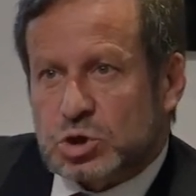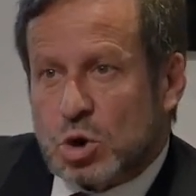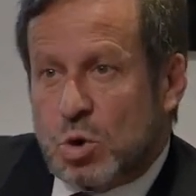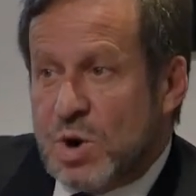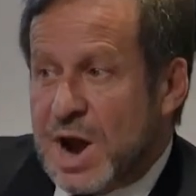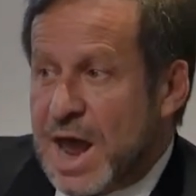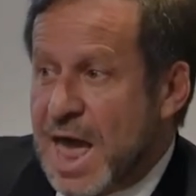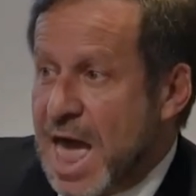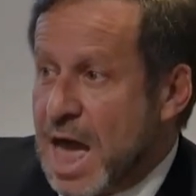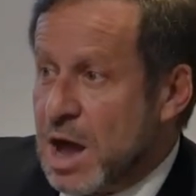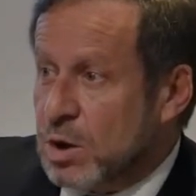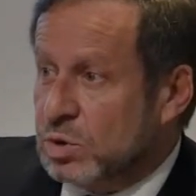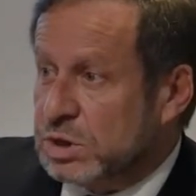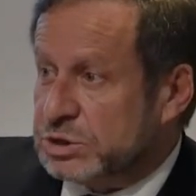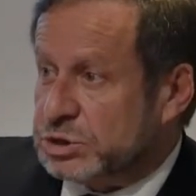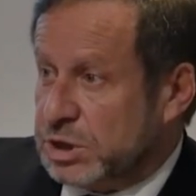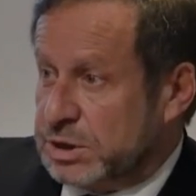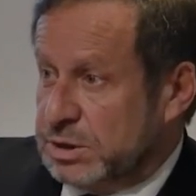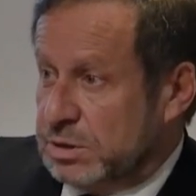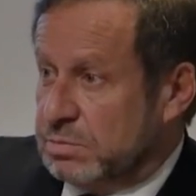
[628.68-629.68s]
So
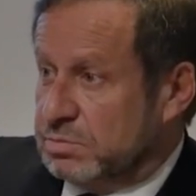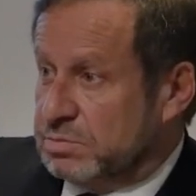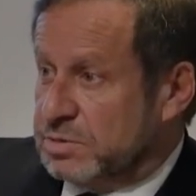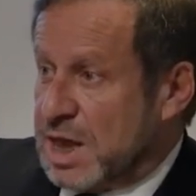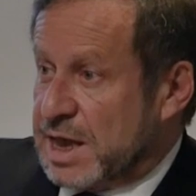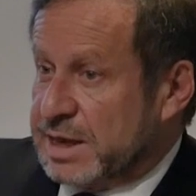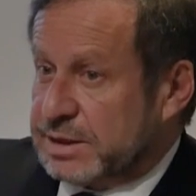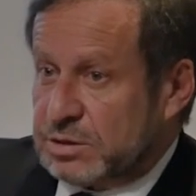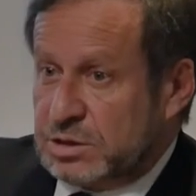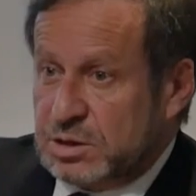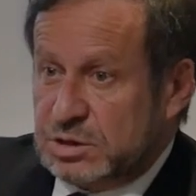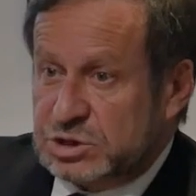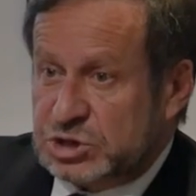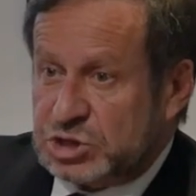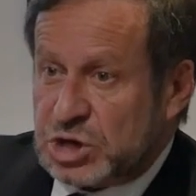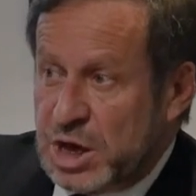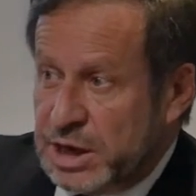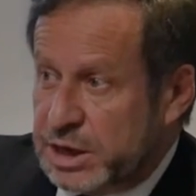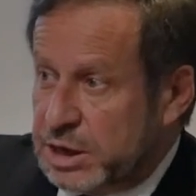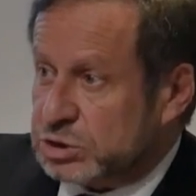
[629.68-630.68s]
how is it that the
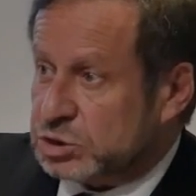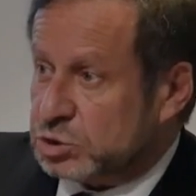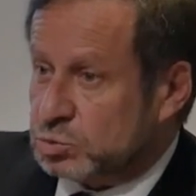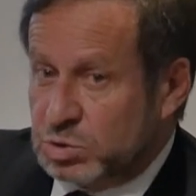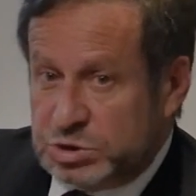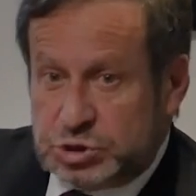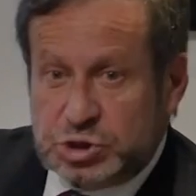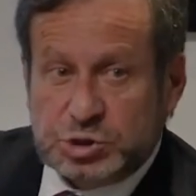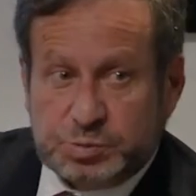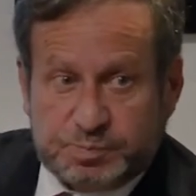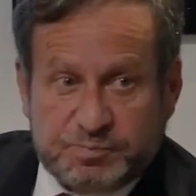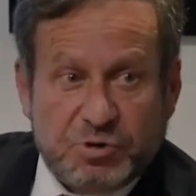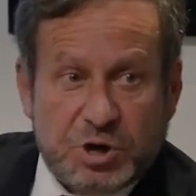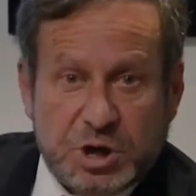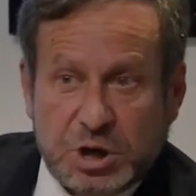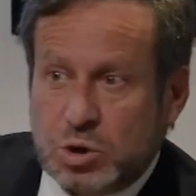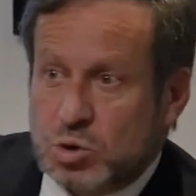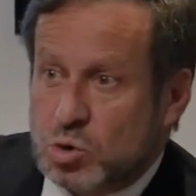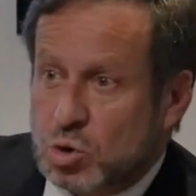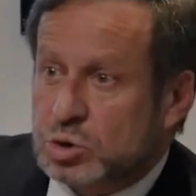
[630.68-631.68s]
science, which is
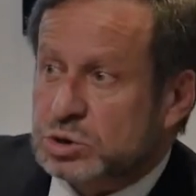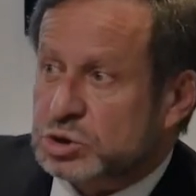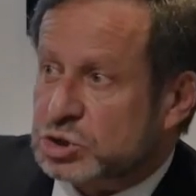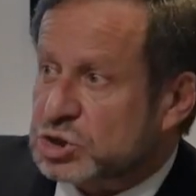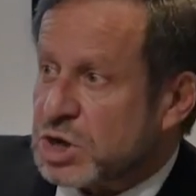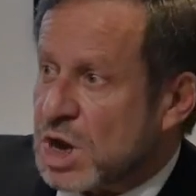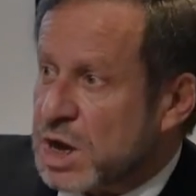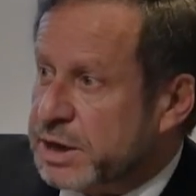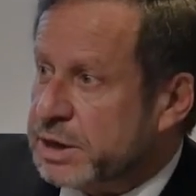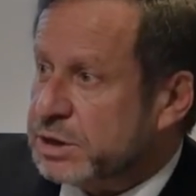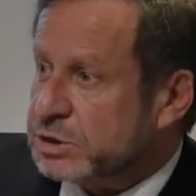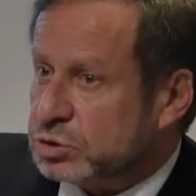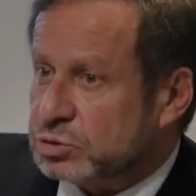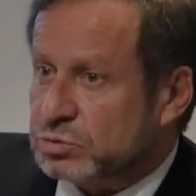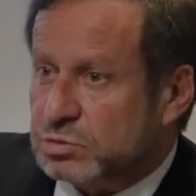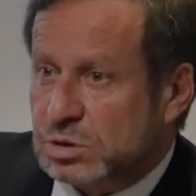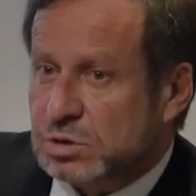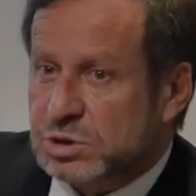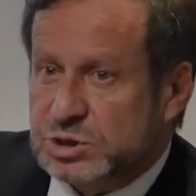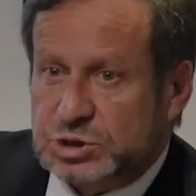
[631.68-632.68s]
pretty good
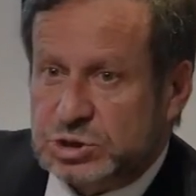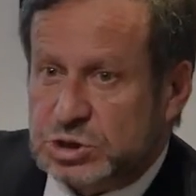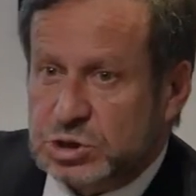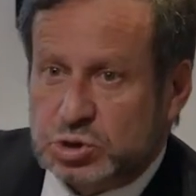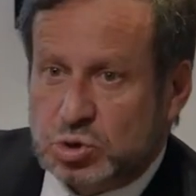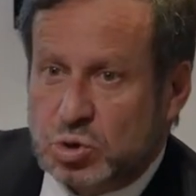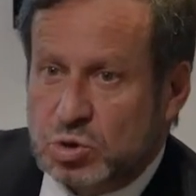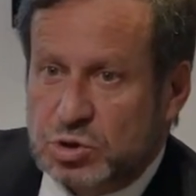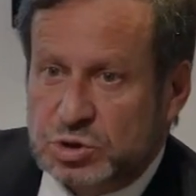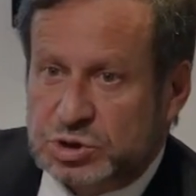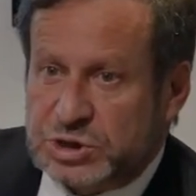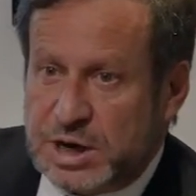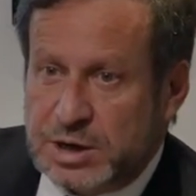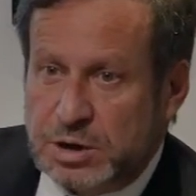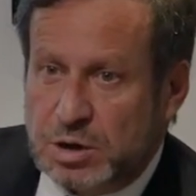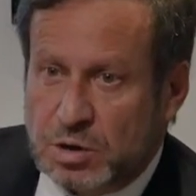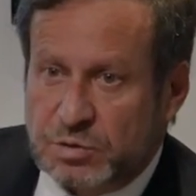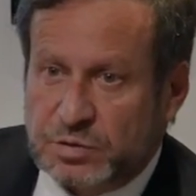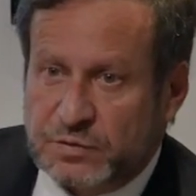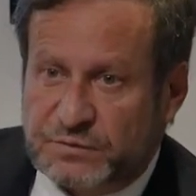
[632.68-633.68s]
science, or at least as good as
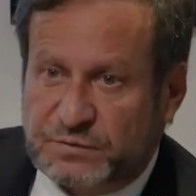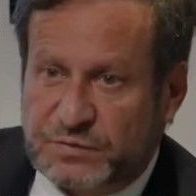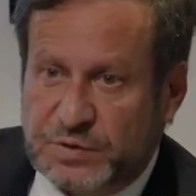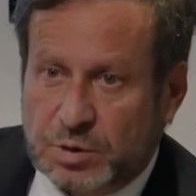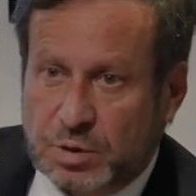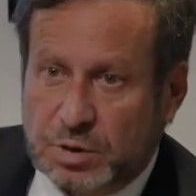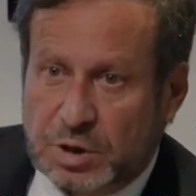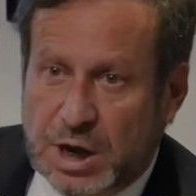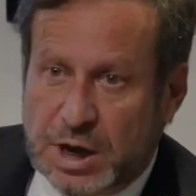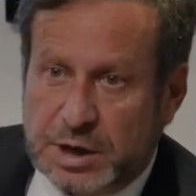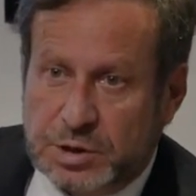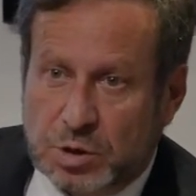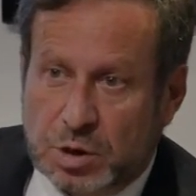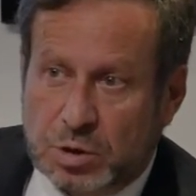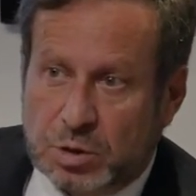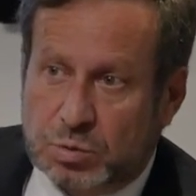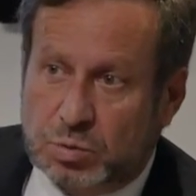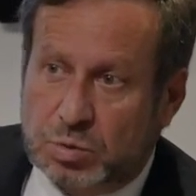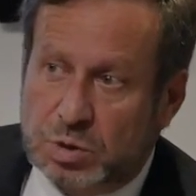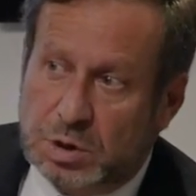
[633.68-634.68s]
any other field I
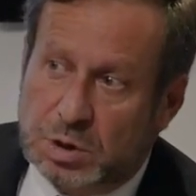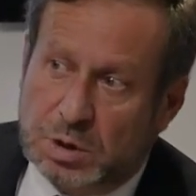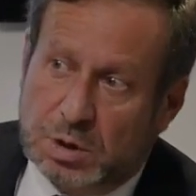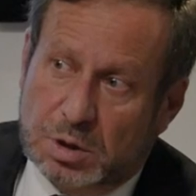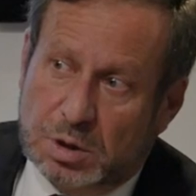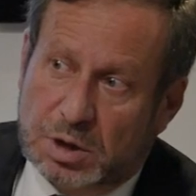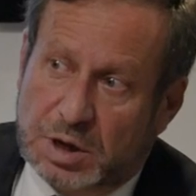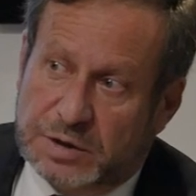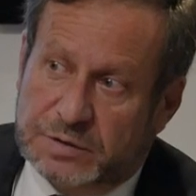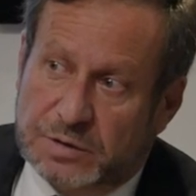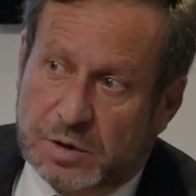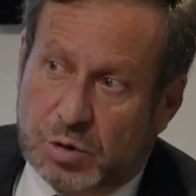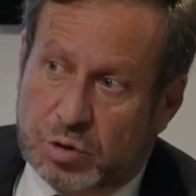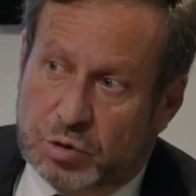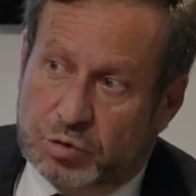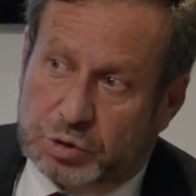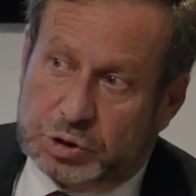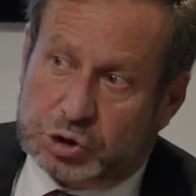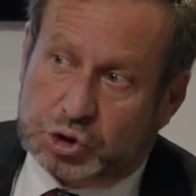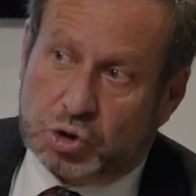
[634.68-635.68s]
know in the
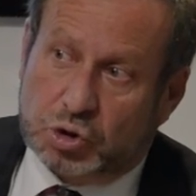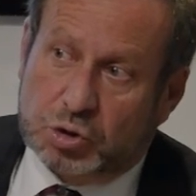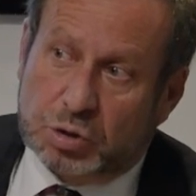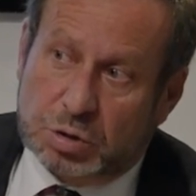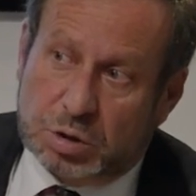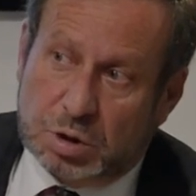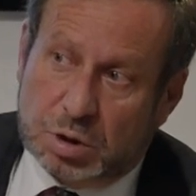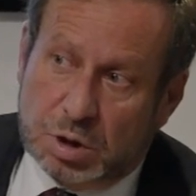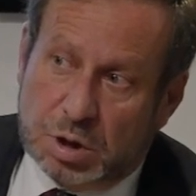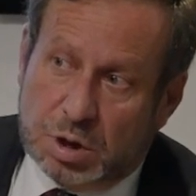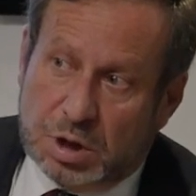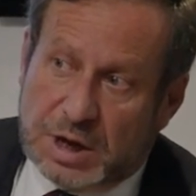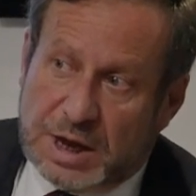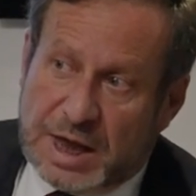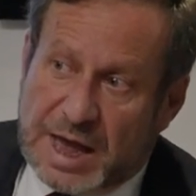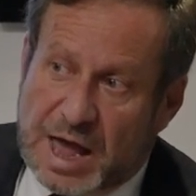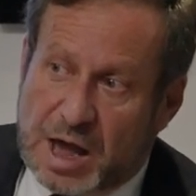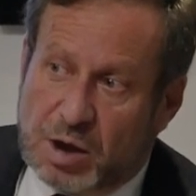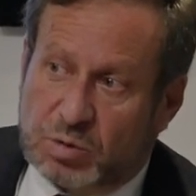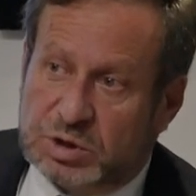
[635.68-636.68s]
literature,
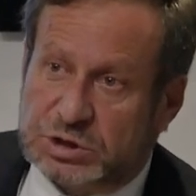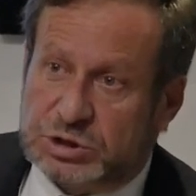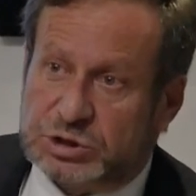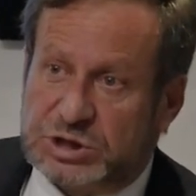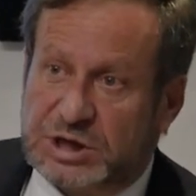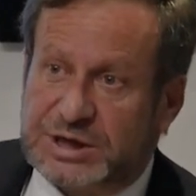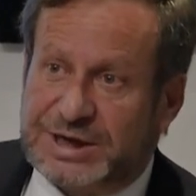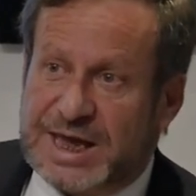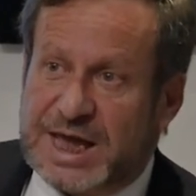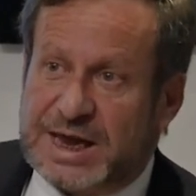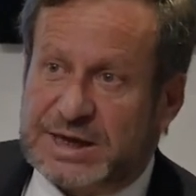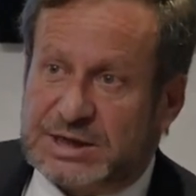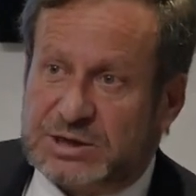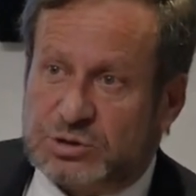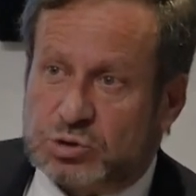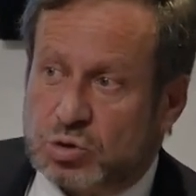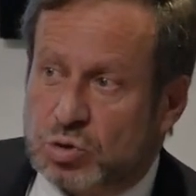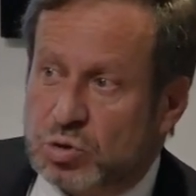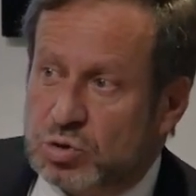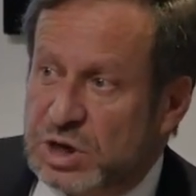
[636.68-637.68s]
how does it
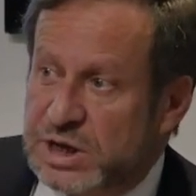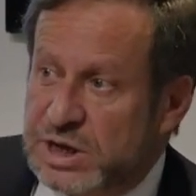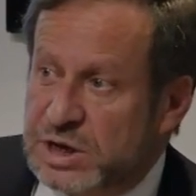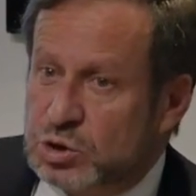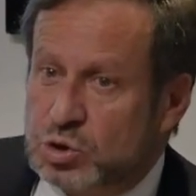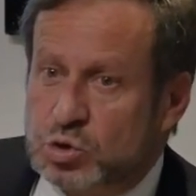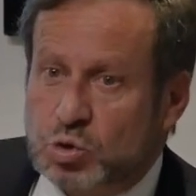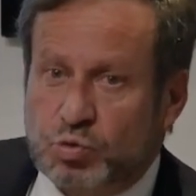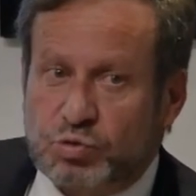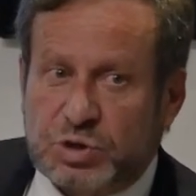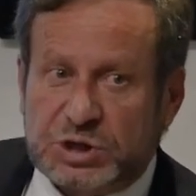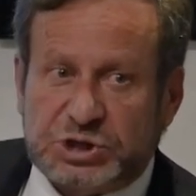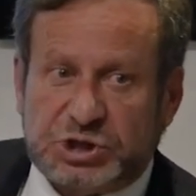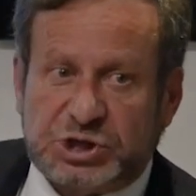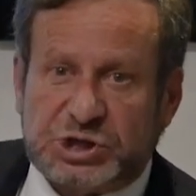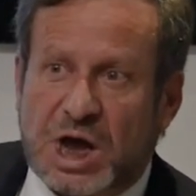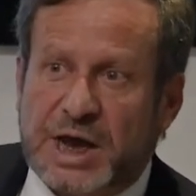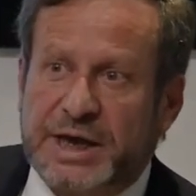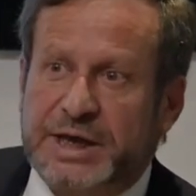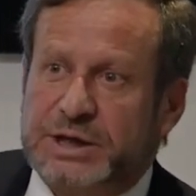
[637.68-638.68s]
get turned into the
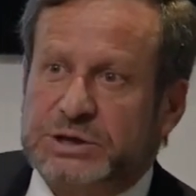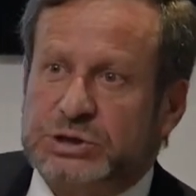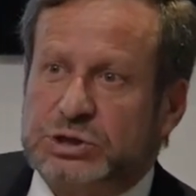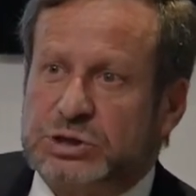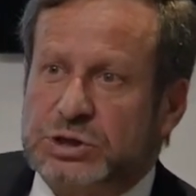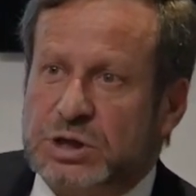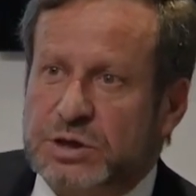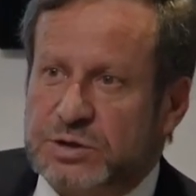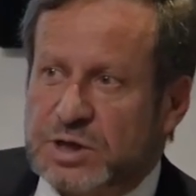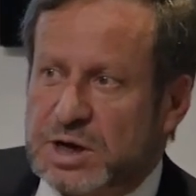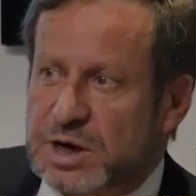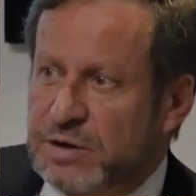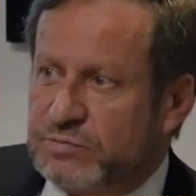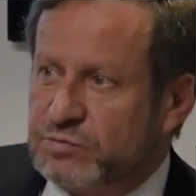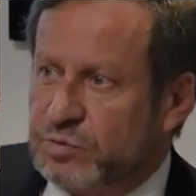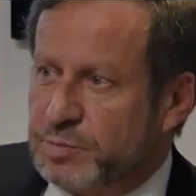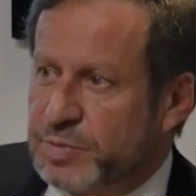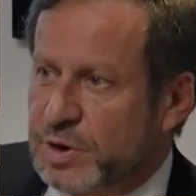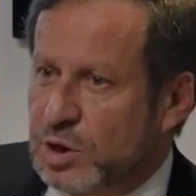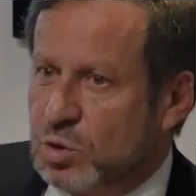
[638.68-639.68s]
science that
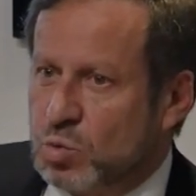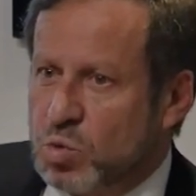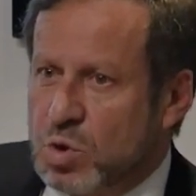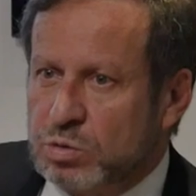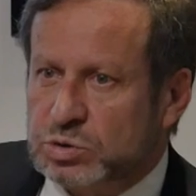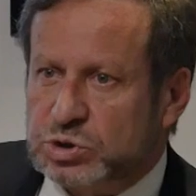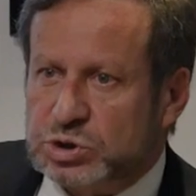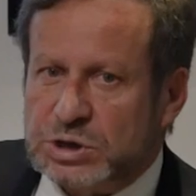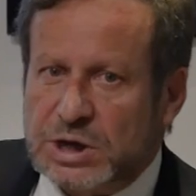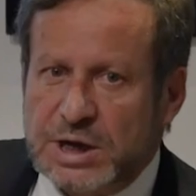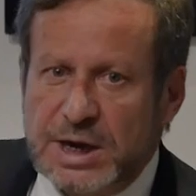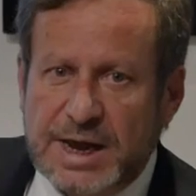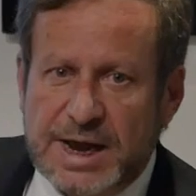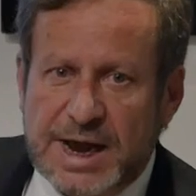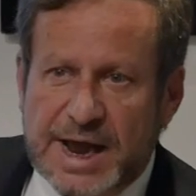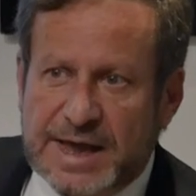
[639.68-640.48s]
everybody quotes?